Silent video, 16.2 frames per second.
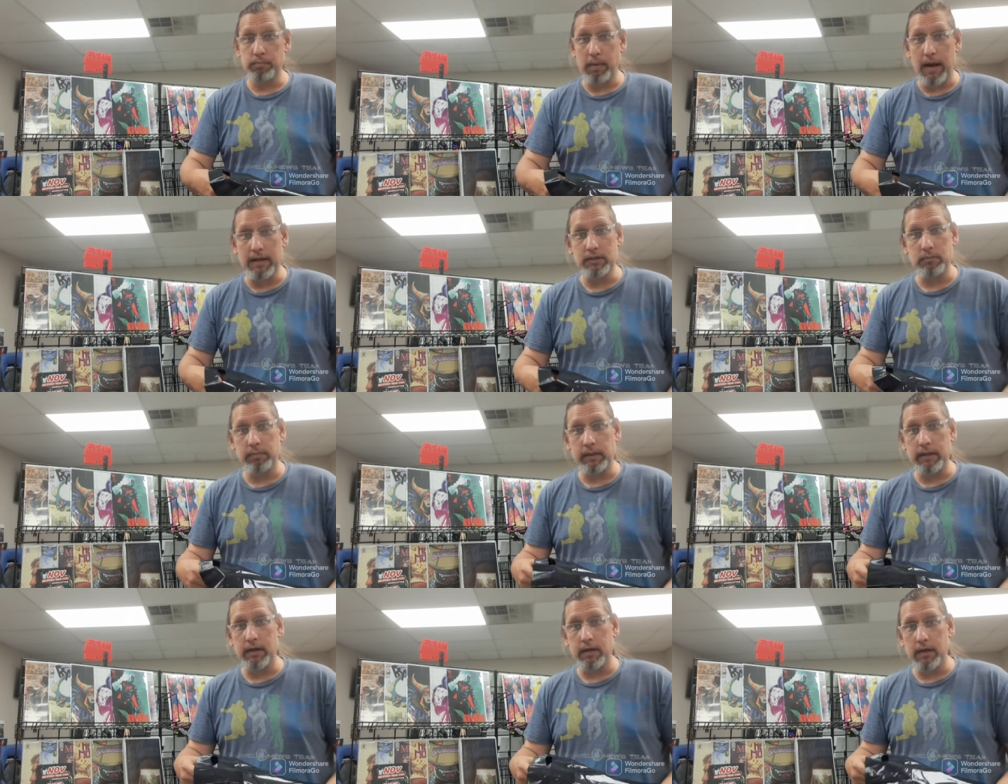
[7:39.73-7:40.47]

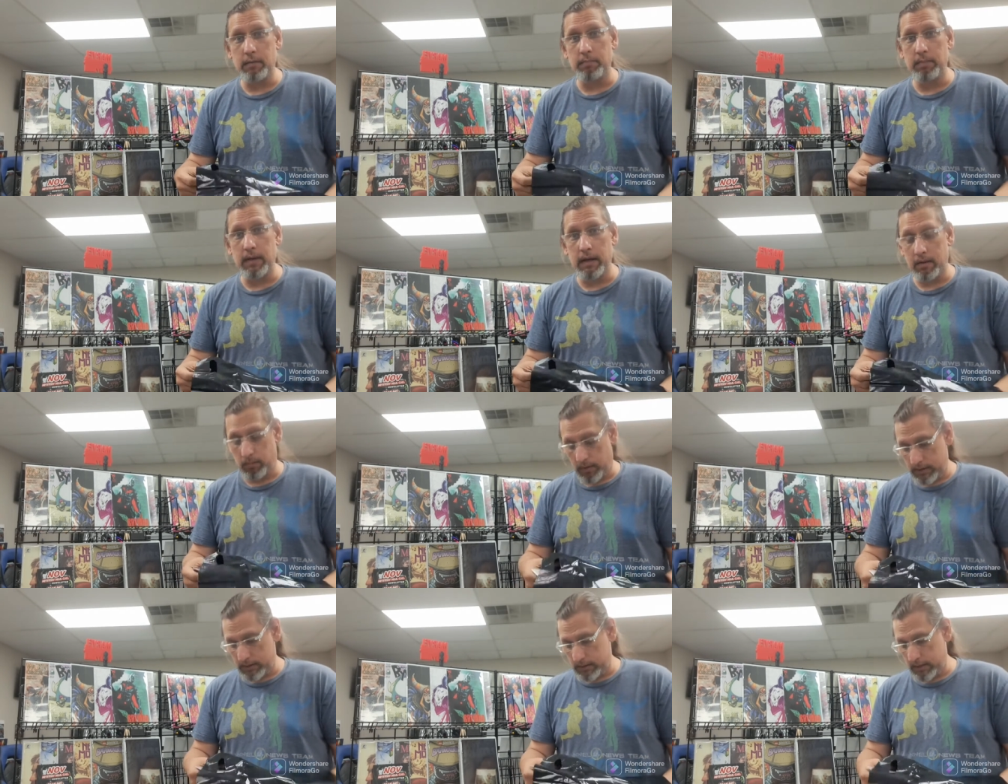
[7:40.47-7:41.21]
Possibly it could be.
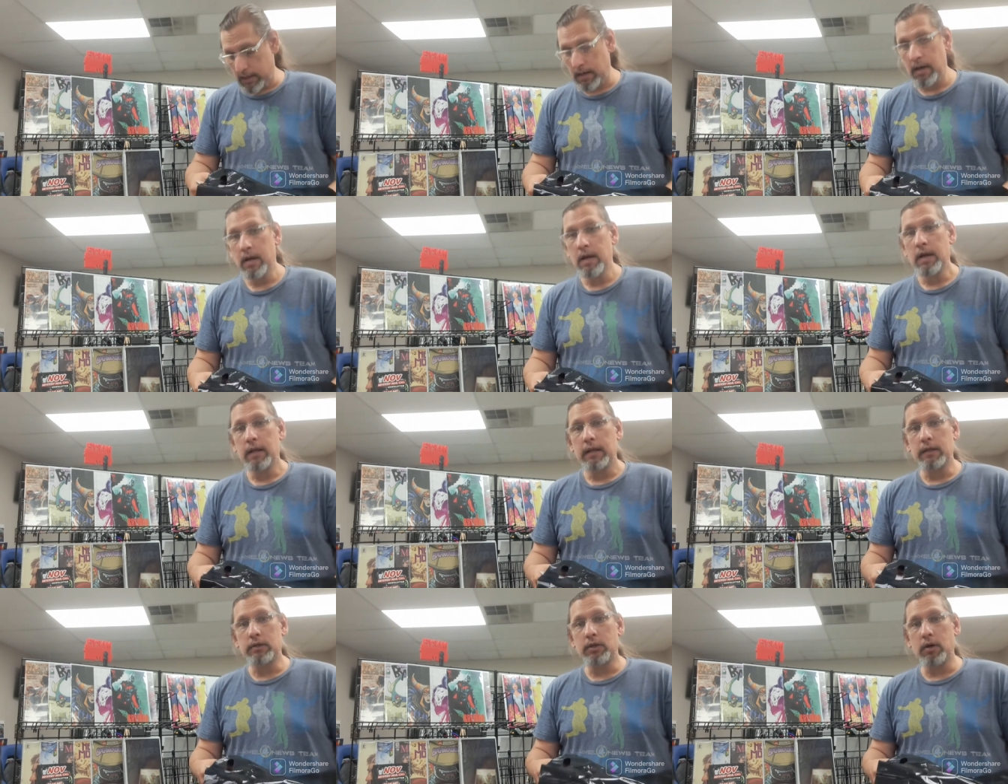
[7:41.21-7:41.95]
Let's see.
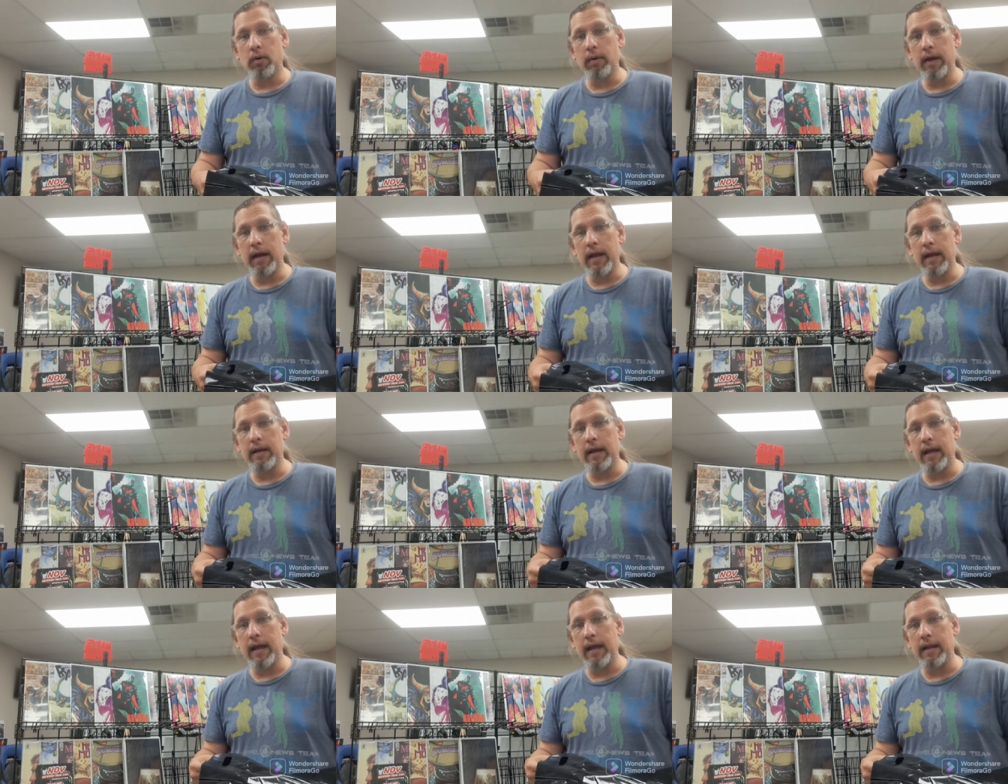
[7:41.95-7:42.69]
Let's go
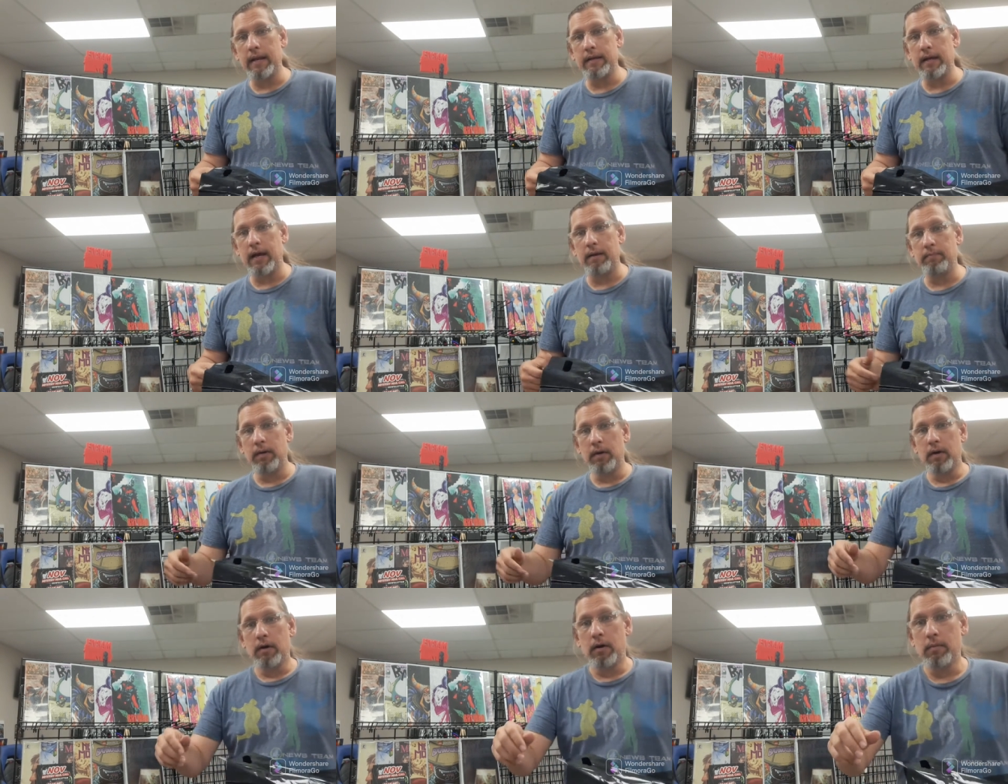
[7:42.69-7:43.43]
ahead and,
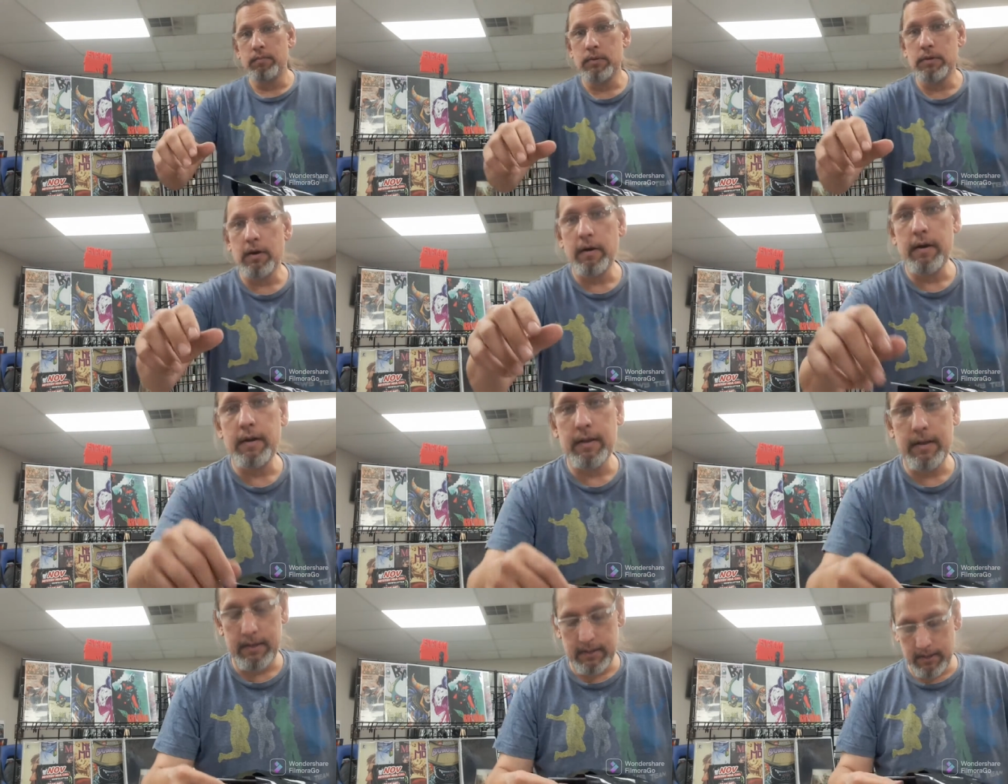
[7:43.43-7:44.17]
um, oh,
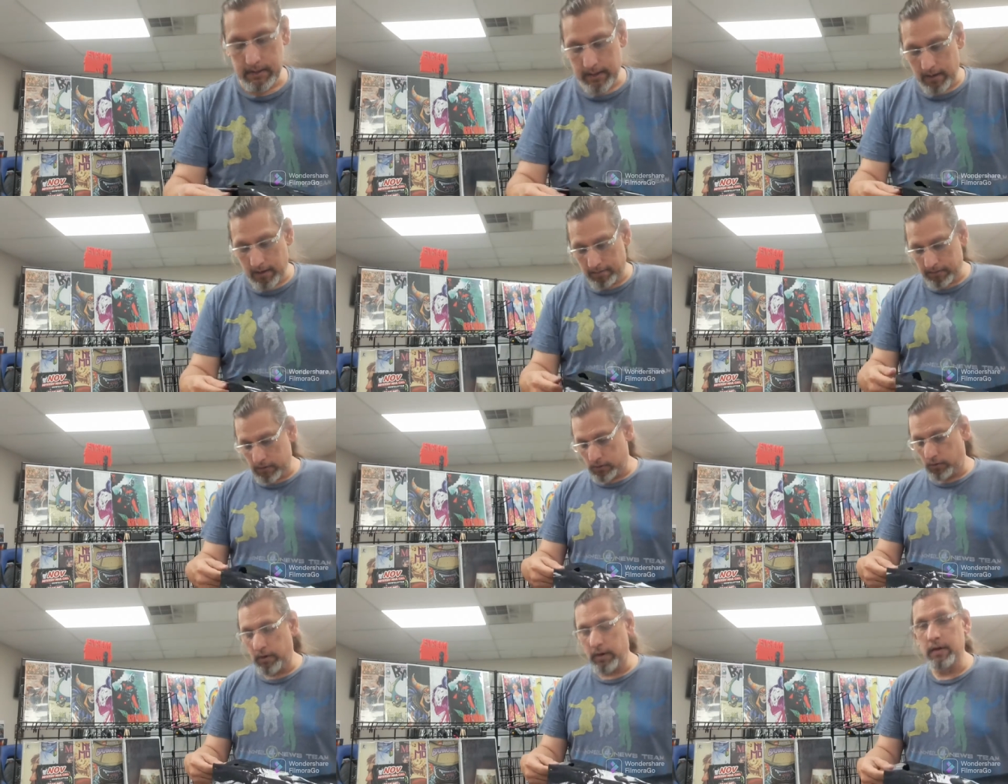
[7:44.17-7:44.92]
sorry, let's get that off
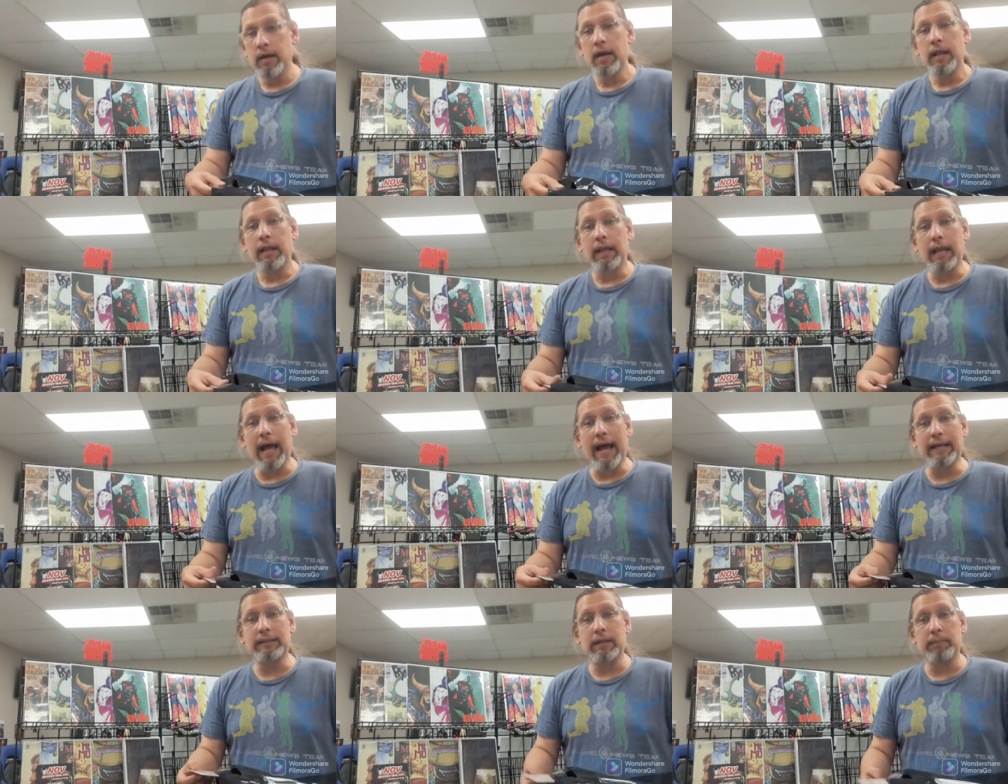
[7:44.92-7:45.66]
the screen.
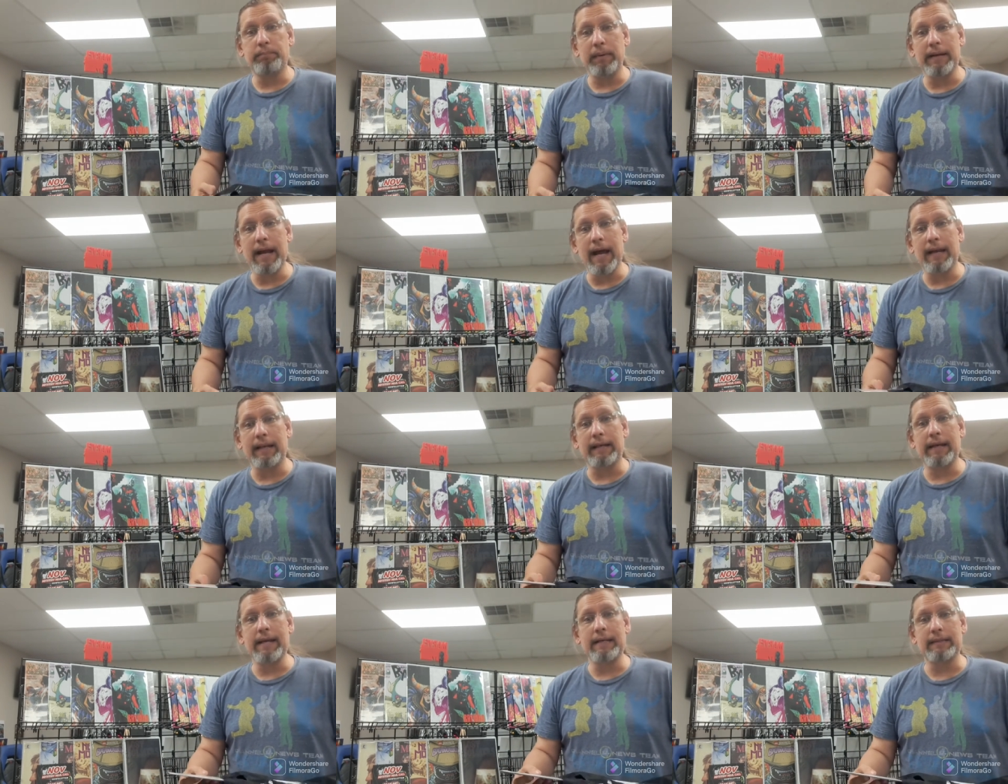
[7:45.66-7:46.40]
Last but
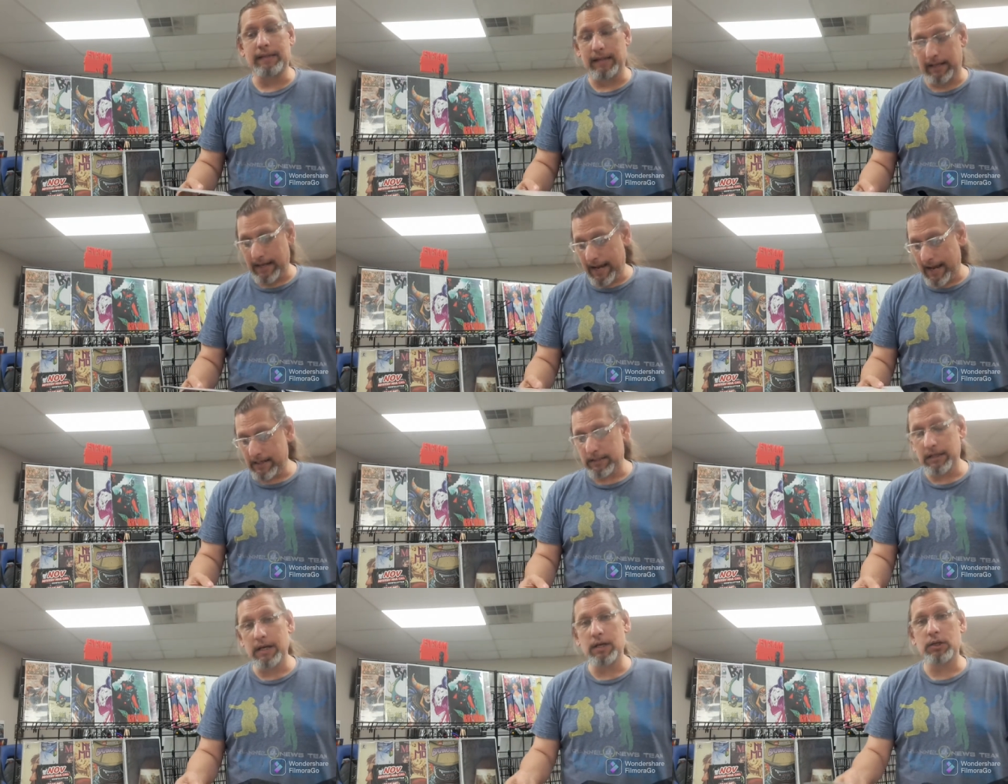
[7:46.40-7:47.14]
not least, the
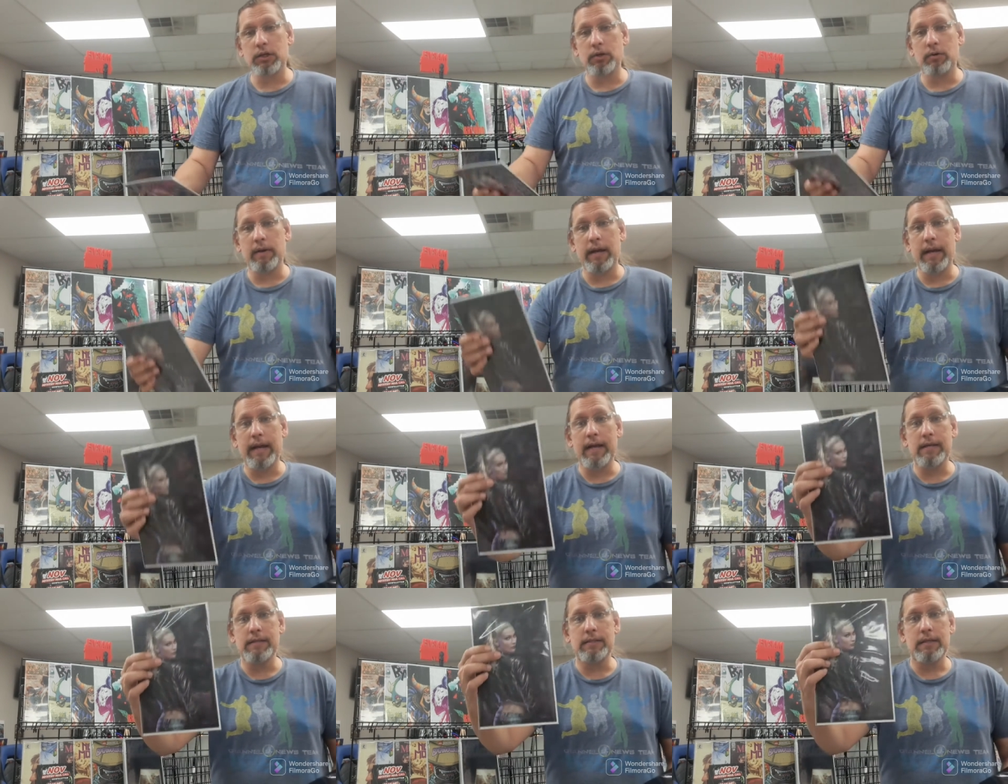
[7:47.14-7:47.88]
last issue
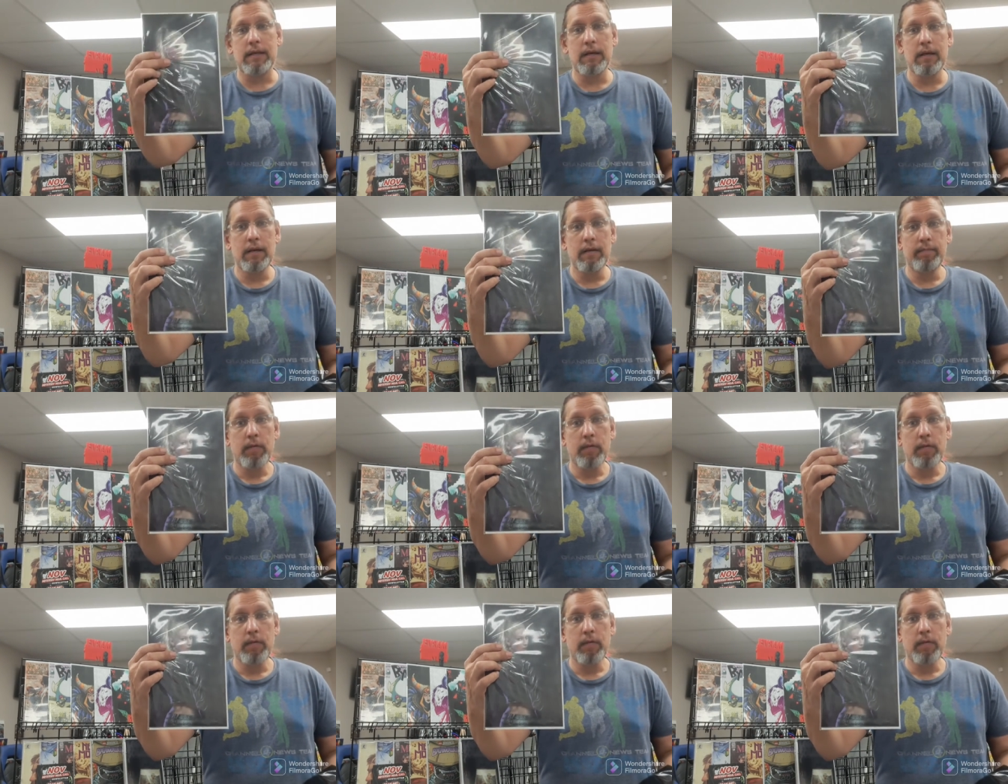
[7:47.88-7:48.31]
is,